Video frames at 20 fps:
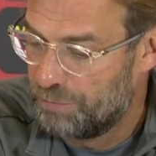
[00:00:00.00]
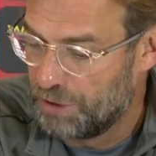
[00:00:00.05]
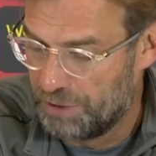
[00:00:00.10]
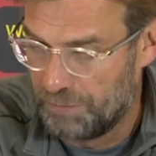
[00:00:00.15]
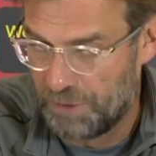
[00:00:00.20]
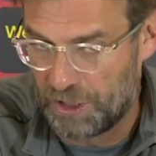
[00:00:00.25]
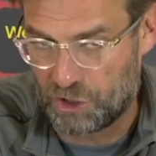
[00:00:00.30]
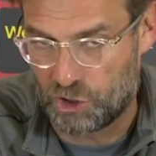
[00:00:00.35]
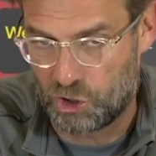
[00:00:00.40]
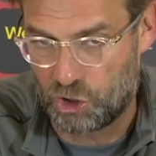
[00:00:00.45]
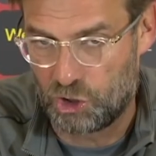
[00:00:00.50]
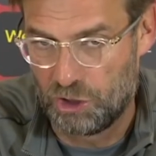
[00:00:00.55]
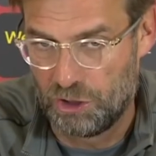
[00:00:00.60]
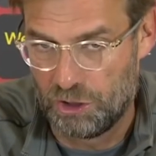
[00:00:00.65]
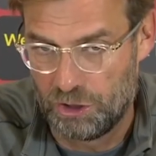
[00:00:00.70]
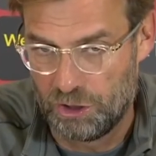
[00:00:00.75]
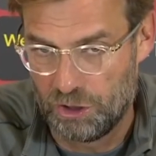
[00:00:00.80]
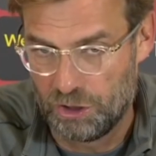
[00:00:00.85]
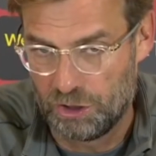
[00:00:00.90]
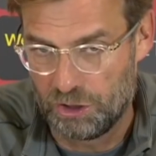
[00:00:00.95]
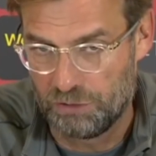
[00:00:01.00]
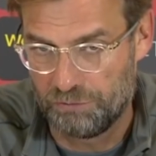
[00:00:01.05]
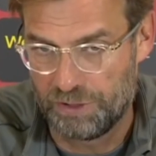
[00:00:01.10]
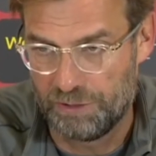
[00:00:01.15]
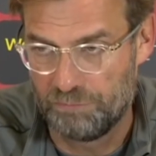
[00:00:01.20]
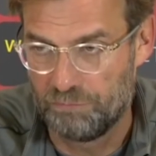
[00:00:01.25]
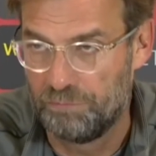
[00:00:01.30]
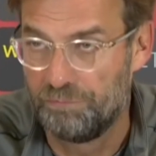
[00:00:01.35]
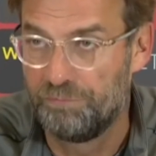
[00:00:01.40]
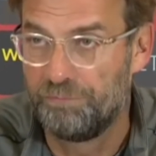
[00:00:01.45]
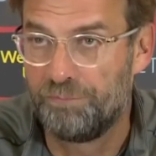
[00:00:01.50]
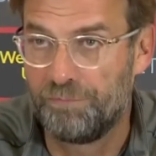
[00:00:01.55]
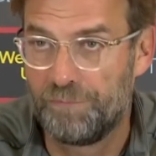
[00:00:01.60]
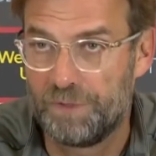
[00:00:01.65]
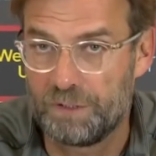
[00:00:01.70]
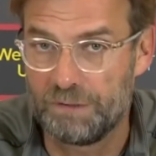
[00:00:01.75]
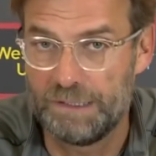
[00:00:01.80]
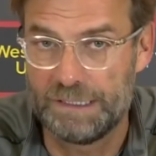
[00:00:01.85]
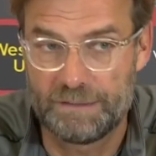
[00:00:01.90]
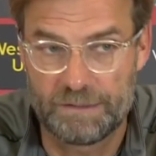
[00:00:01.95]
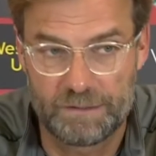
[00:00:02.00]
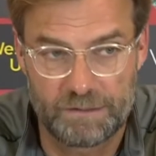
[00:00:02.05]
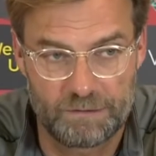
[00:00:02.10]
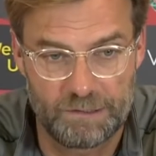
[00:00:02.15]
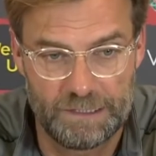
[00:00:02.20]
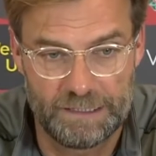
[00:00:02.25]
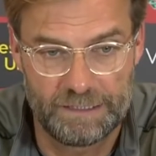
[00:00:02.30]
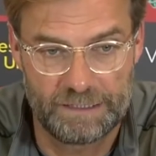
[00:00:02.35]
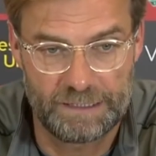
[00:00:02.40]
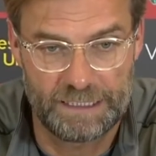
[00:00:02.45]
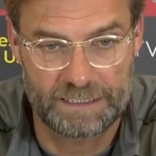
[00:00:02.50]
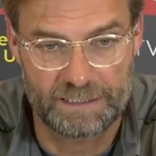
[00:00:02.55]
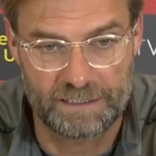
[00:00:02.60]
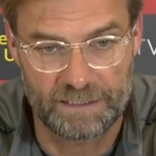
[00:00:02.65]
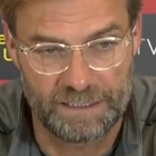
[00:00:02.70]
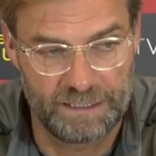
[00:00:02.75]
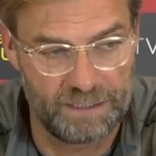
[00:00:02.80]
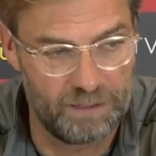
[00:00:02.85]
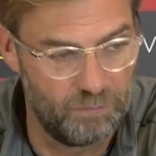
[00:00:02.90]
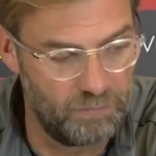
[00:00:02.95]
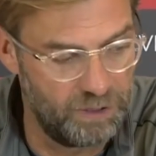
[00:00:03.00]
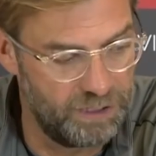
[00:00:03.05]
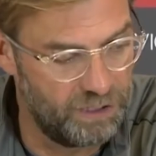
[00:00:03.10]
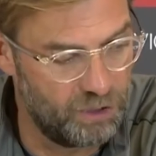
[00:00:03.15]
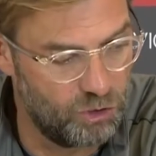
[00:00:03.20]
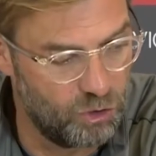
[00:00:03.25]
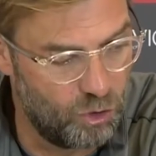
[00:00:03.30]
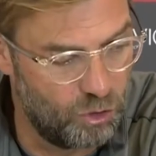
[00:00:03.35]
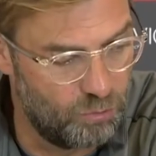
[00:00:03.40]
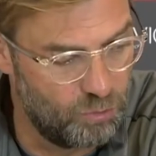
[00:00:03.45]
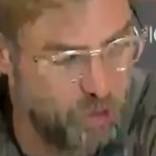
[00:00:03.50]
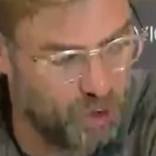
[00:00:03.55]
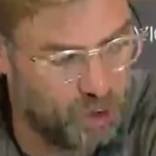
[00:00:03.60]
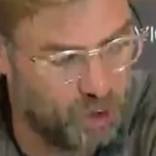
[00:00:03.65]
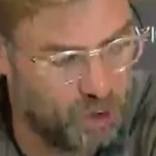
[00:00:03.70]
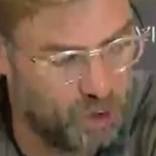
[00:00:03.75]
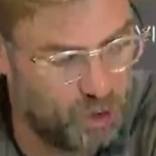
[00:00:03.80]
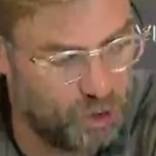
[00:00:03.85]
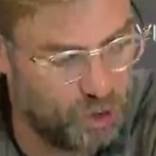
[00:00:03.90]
Pretty much all of them. Trent trained yesterday, completely normal.